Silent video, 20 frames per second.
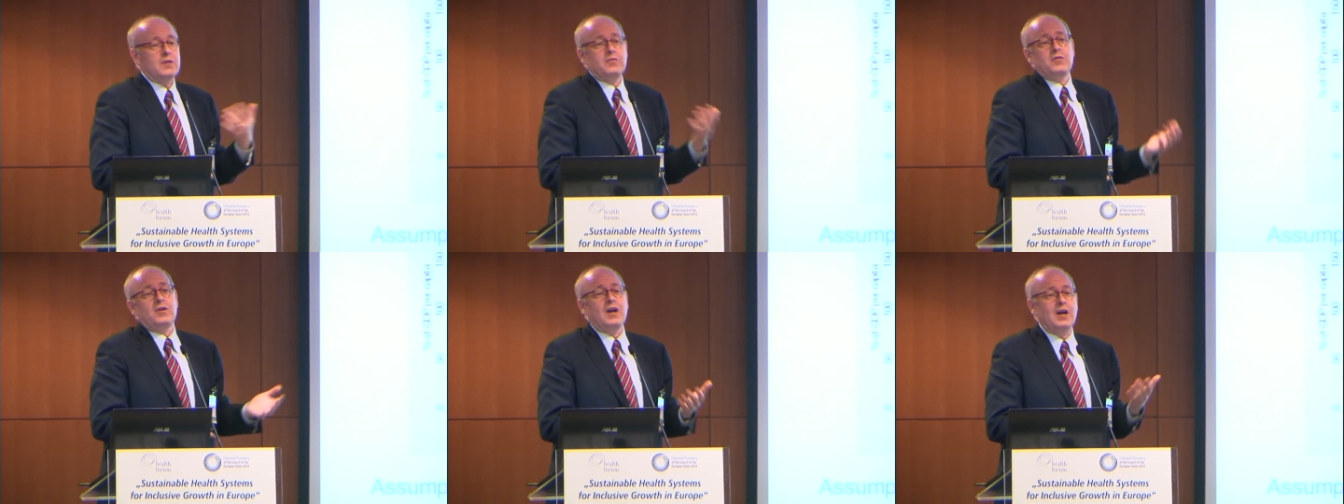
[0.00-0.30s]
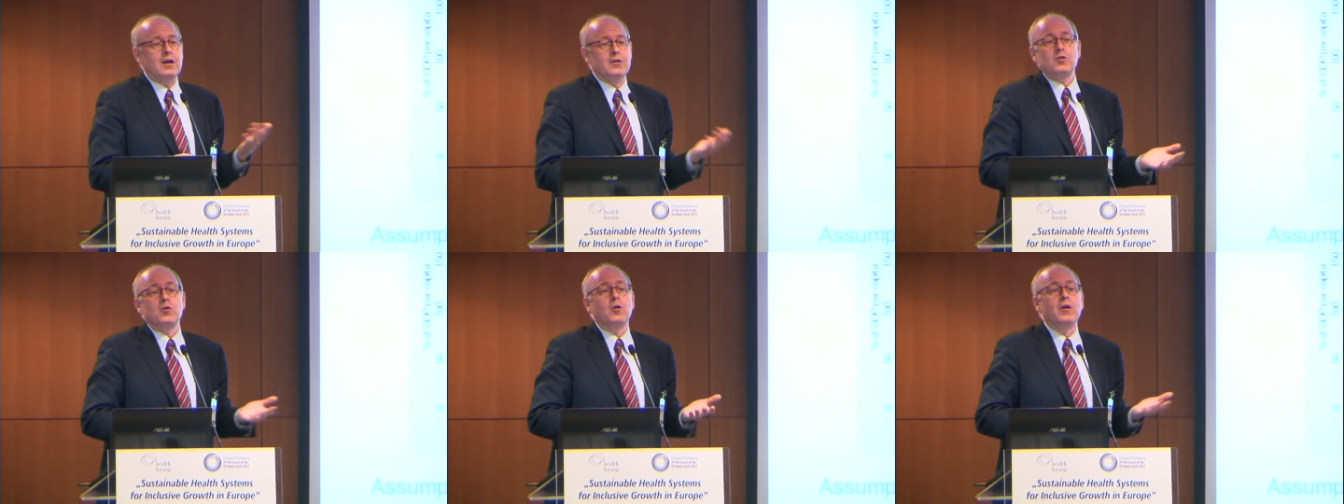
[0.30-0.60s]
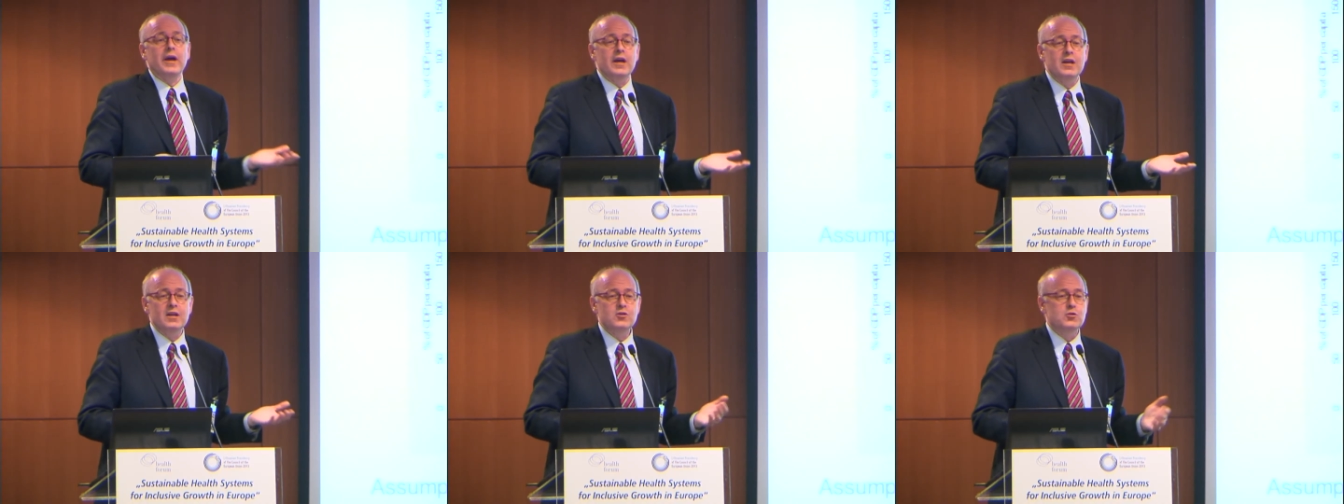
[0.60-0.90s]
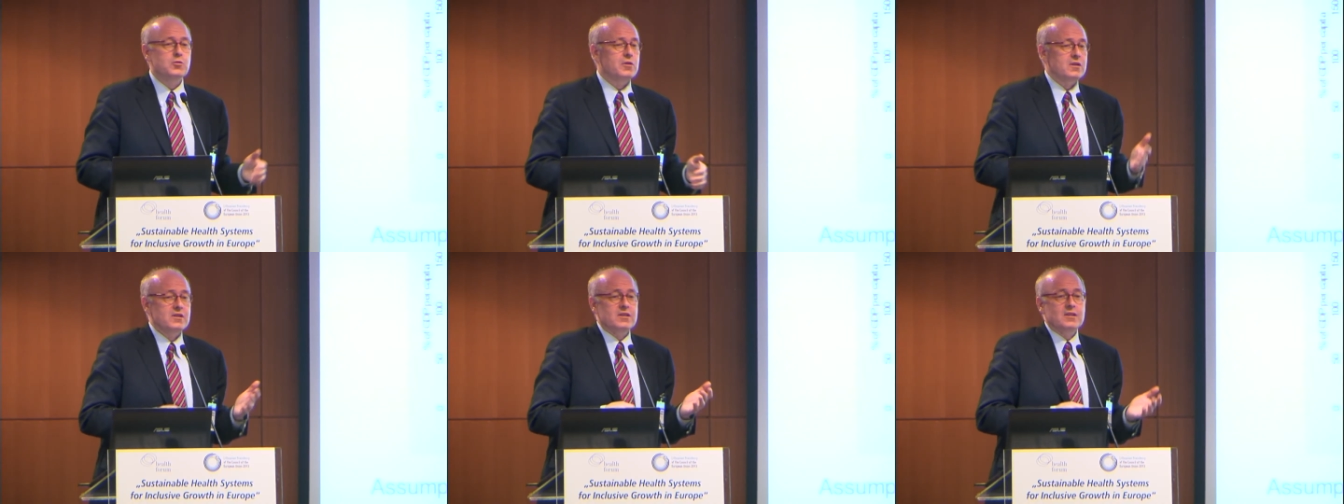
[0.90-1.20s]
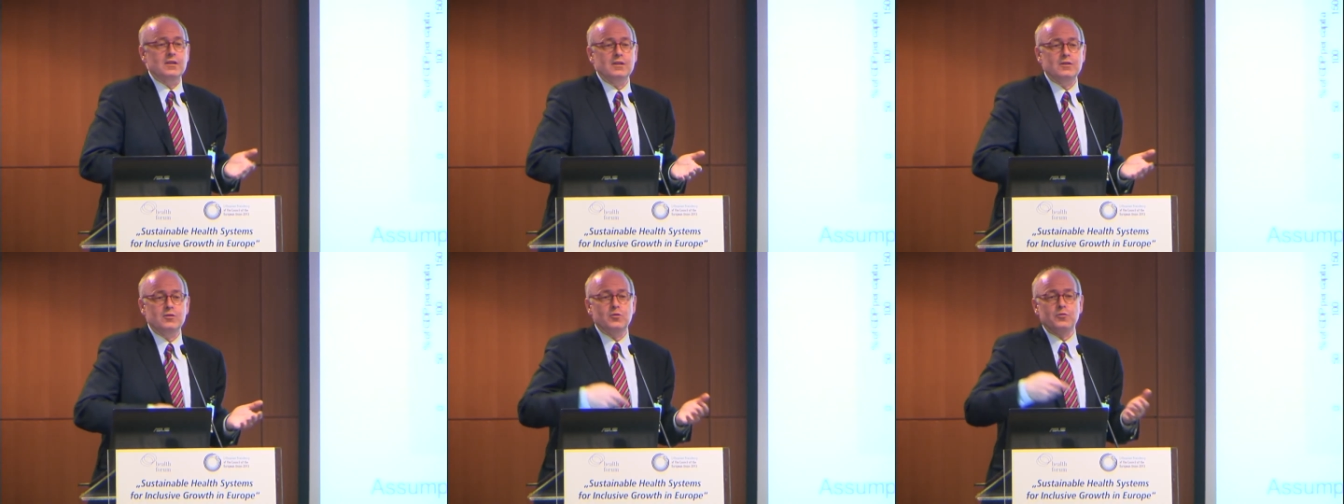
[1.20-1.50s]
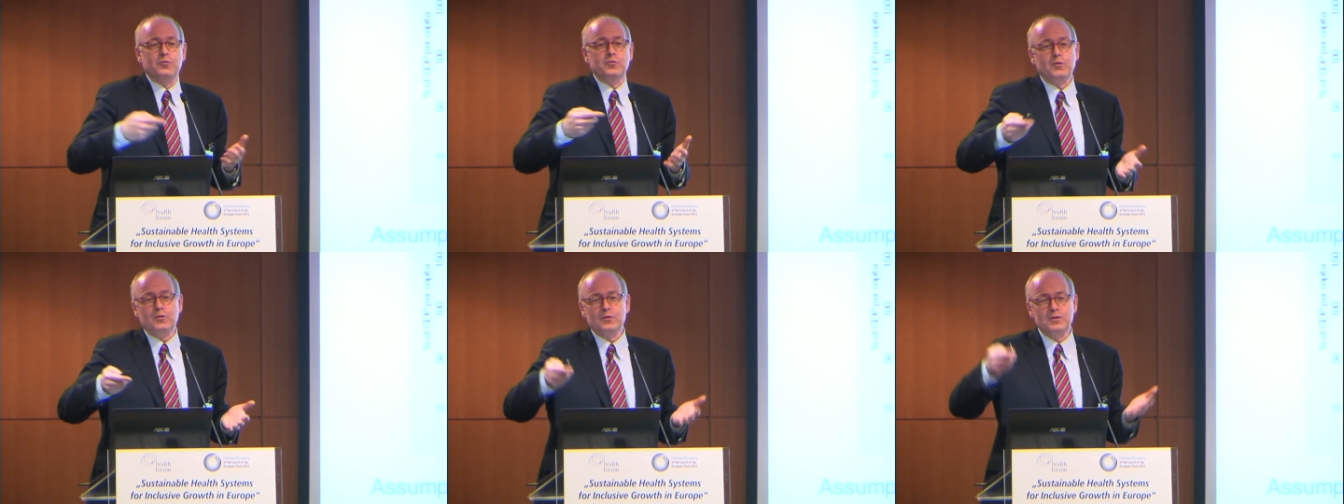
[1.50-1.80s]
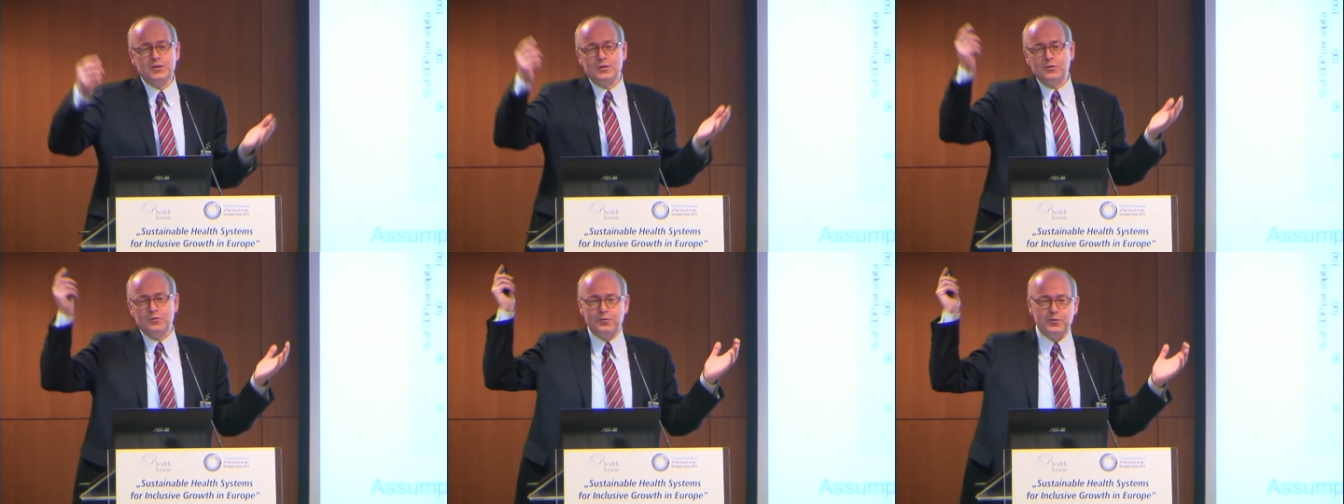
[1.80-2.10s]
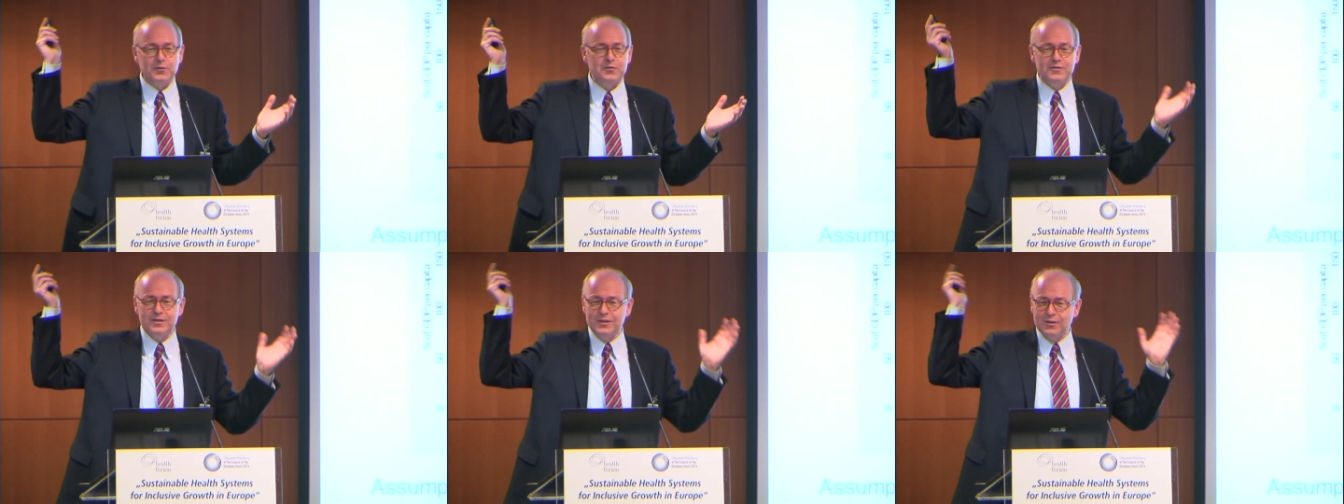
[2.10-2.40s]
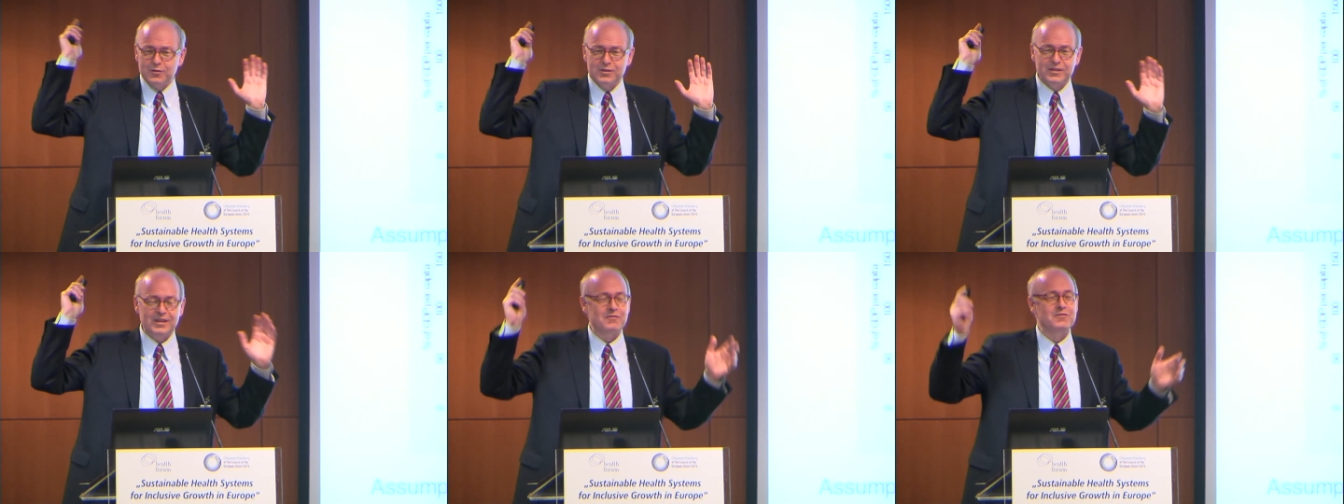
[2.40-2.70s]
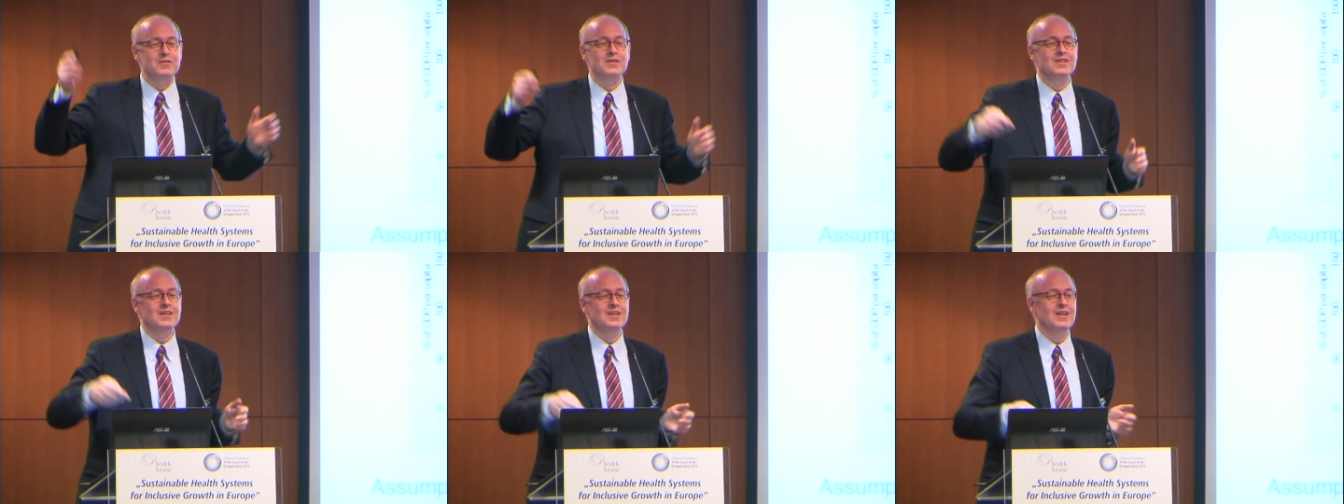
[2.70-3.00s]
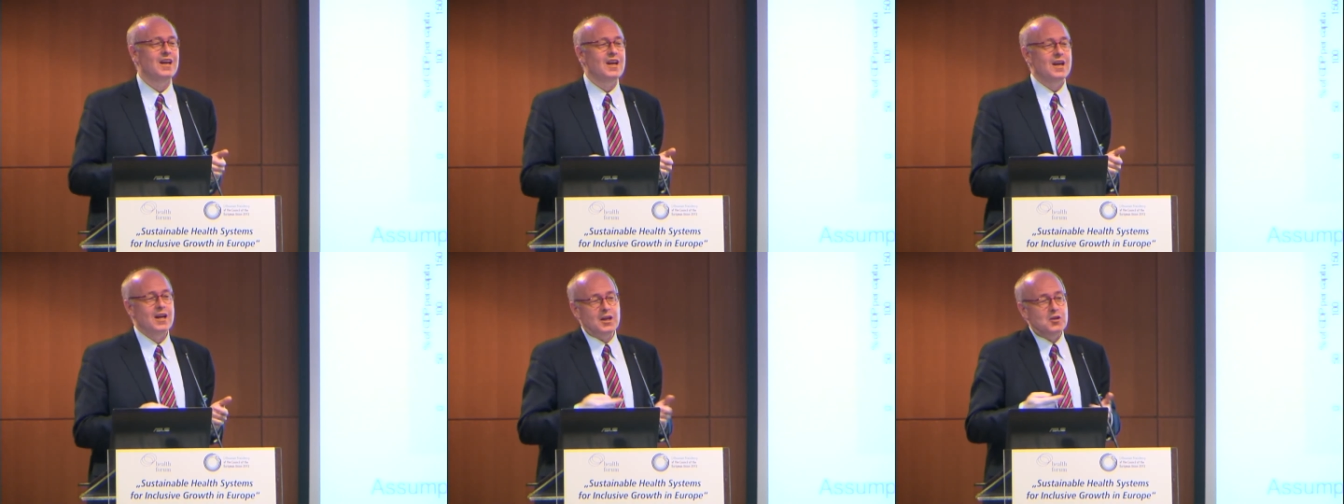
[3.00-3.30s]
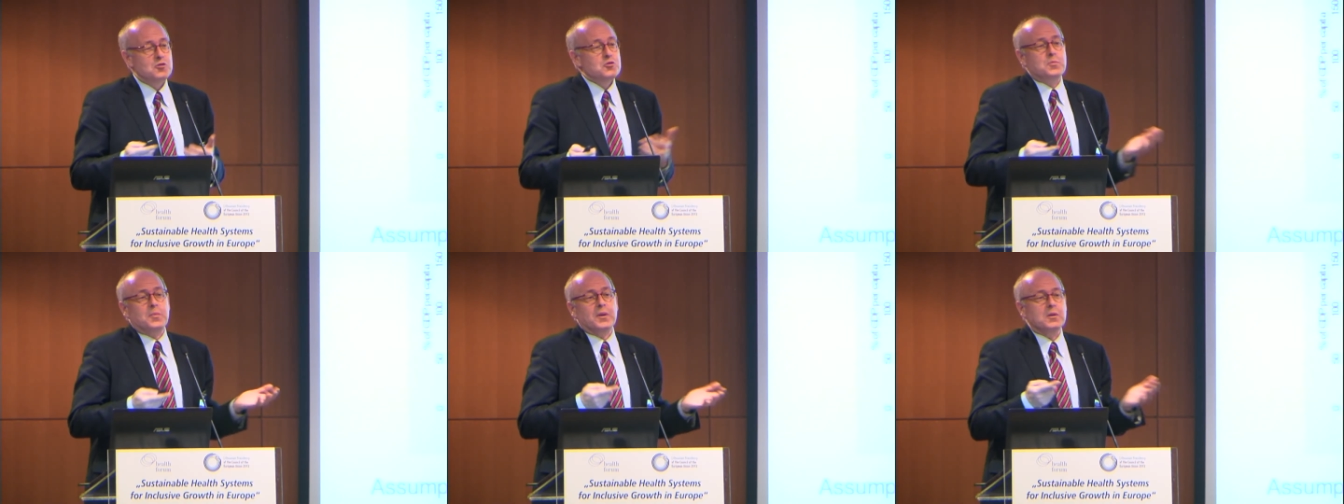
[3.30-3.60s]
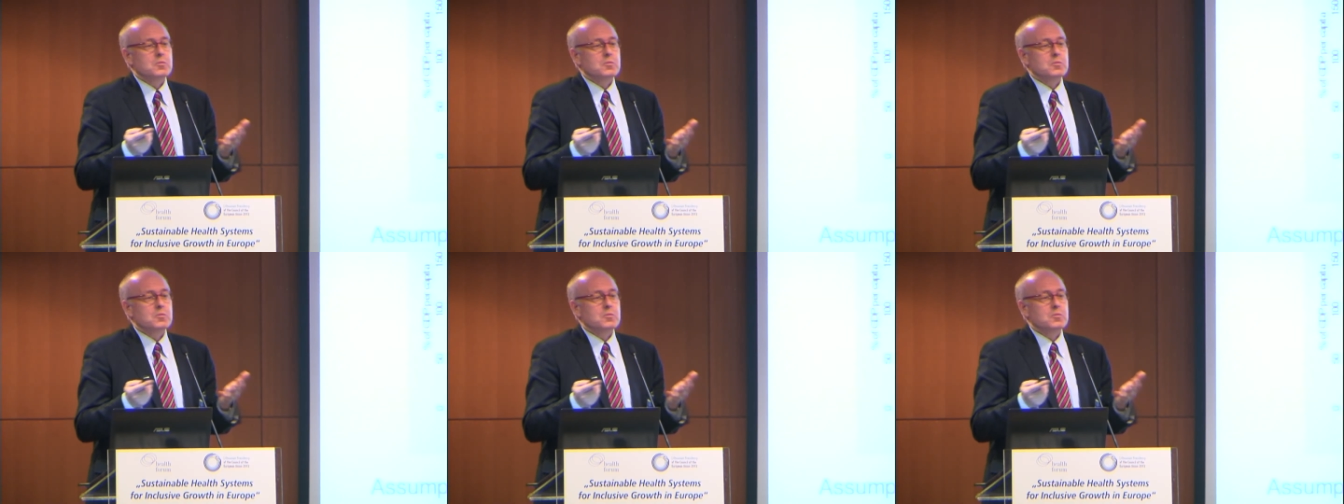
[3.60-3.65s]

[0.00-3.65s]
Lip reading: are your age, you are 30 or 40 or 50 or 70, you spend